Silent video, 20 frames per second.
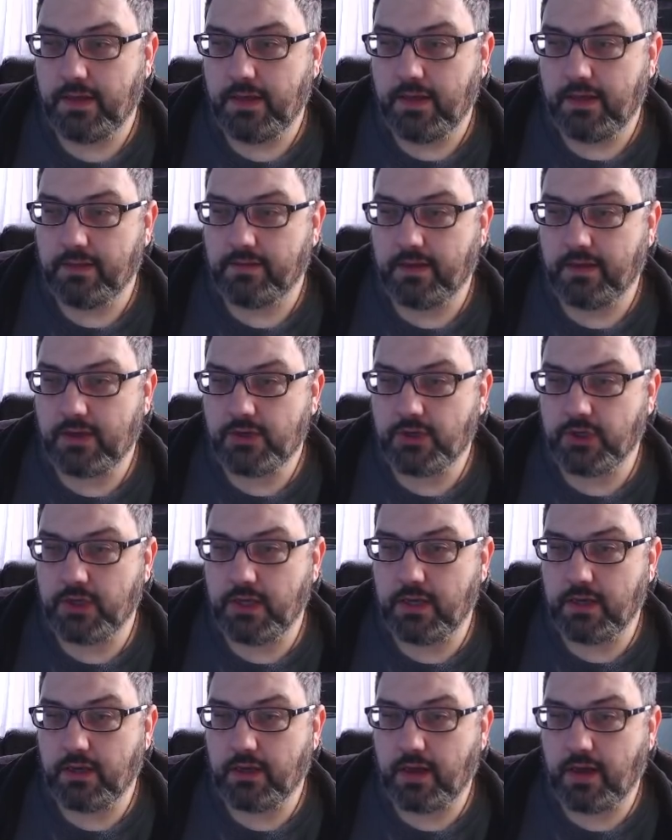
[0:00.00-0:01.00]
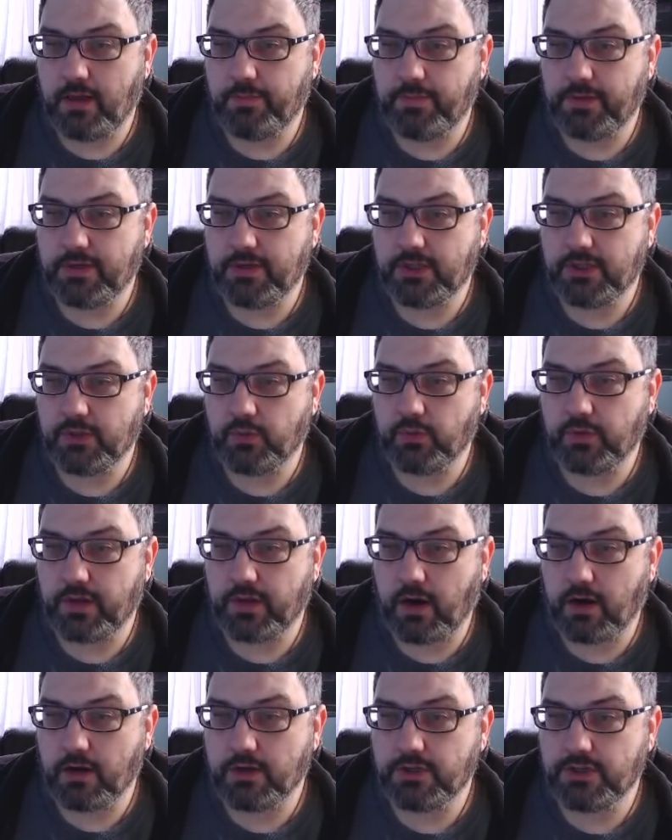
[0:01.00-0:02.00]
It's actually in competition with
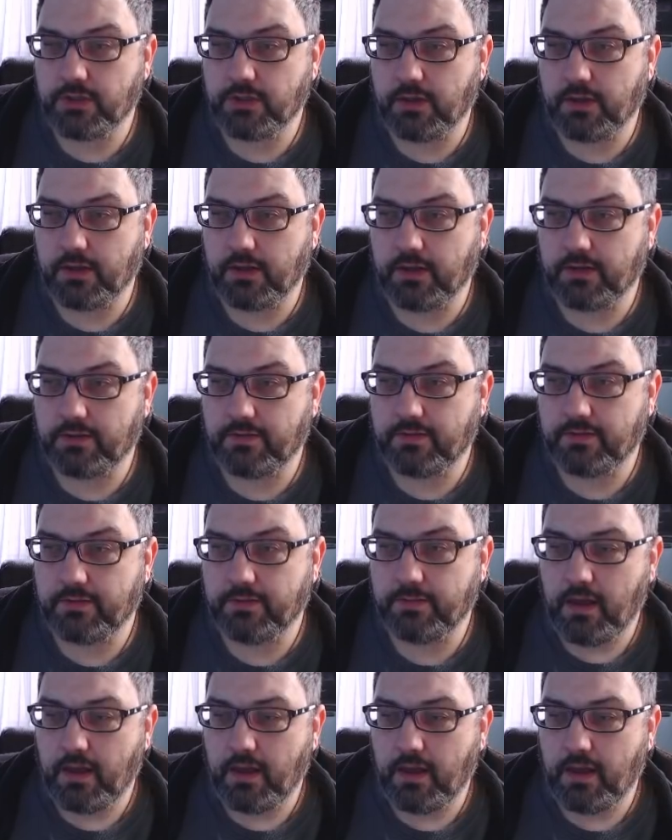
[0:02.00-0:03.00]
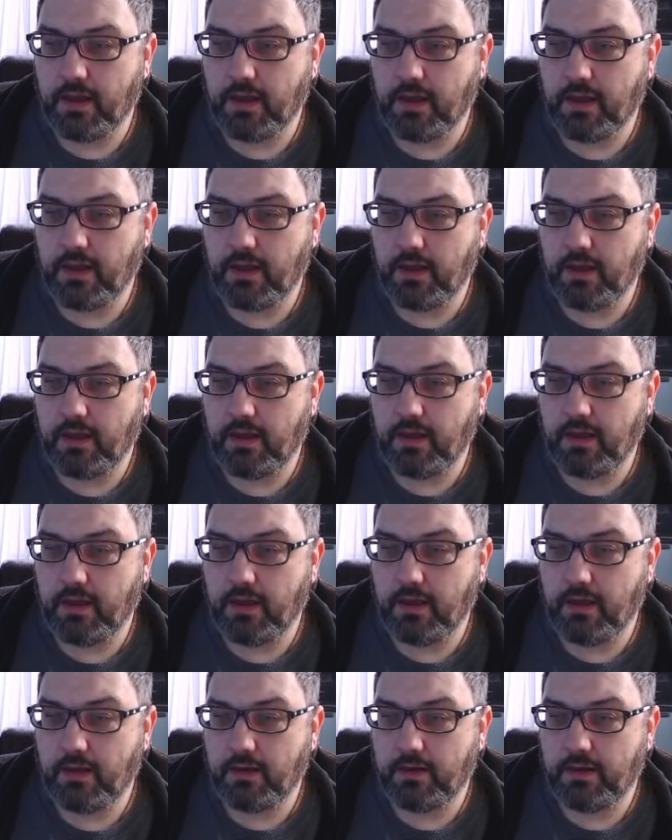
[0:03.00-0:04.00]
Arch Linux,
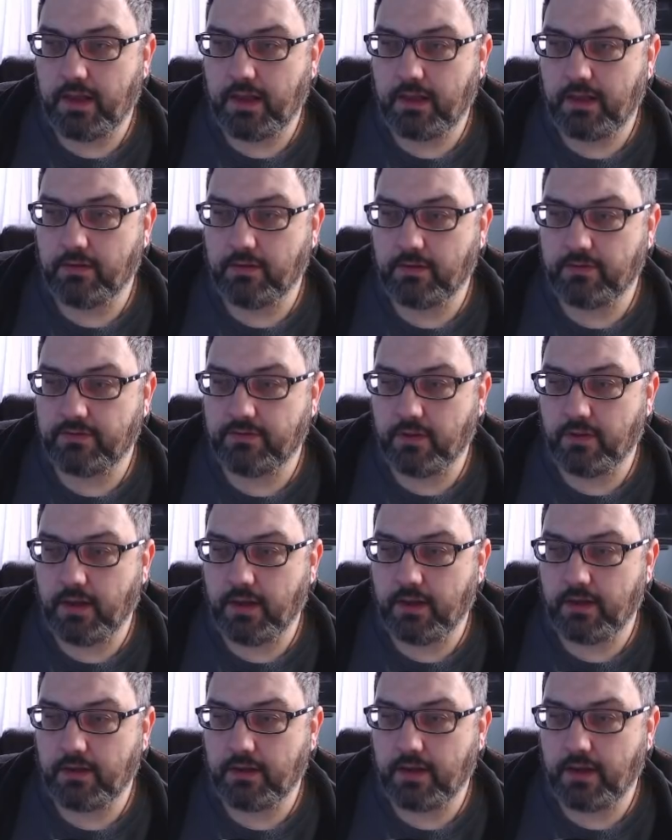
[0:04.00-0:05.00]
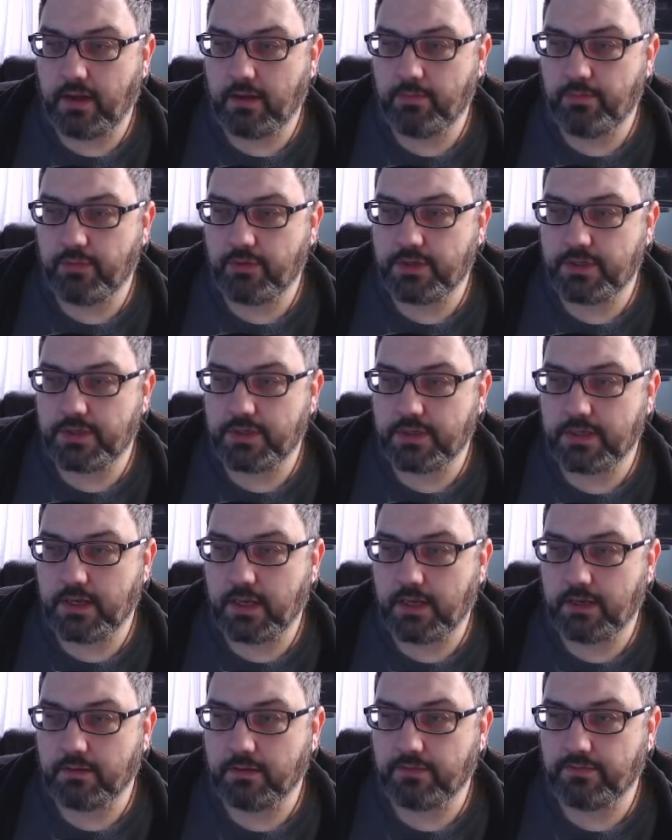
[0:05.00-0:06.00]
and that looks like
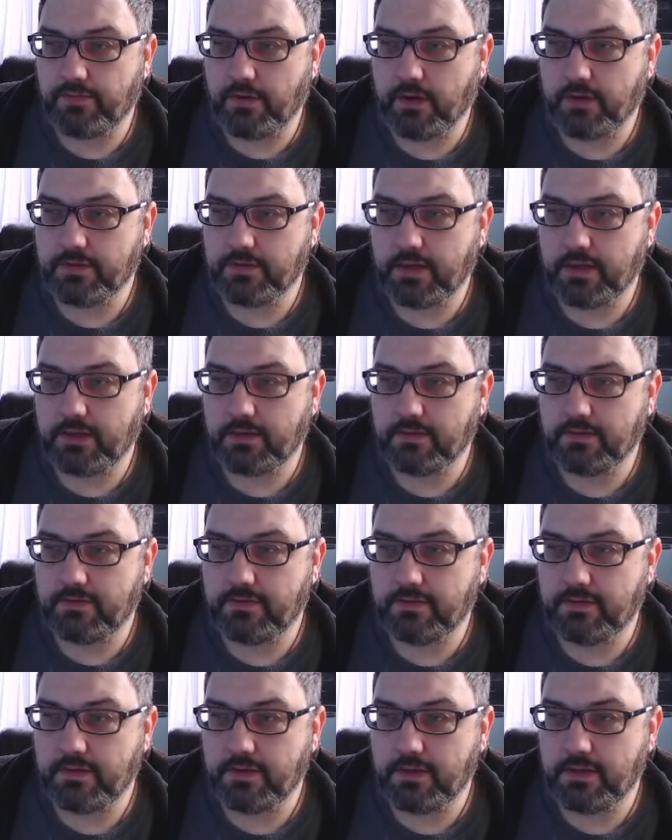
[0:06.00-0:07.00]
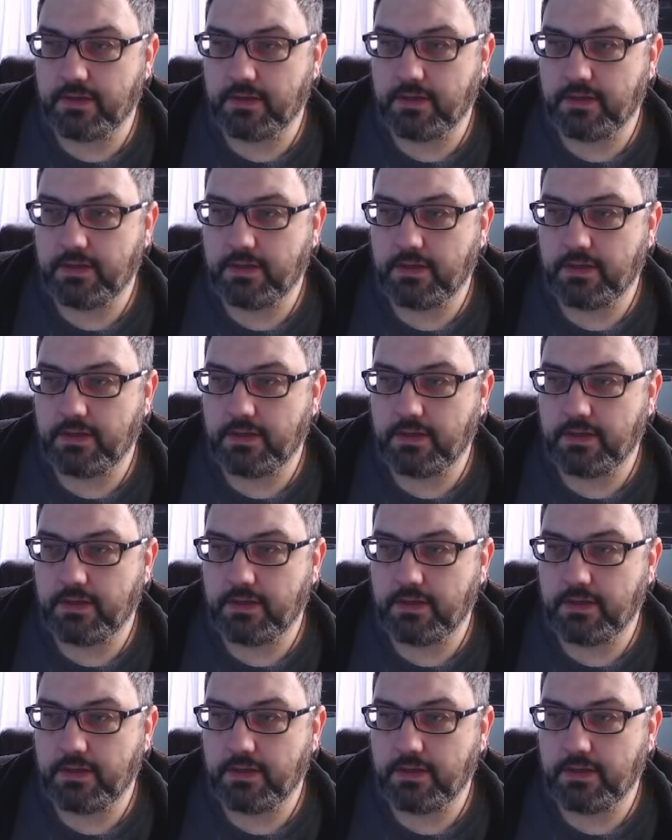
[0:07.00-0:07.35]
9% as far as I can see.